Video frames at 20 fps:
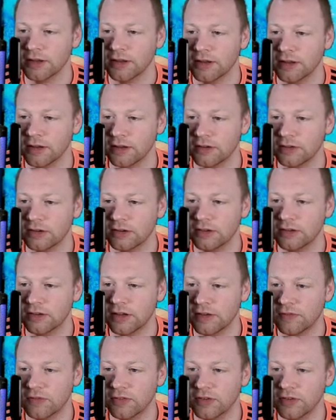she's
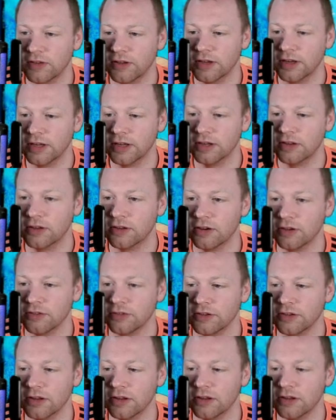definitely
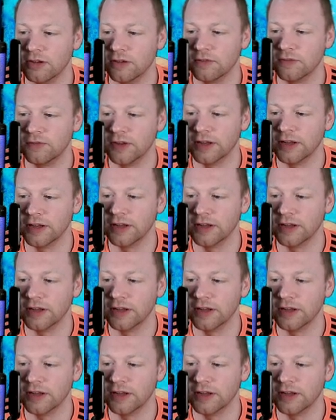gotten a lot thinner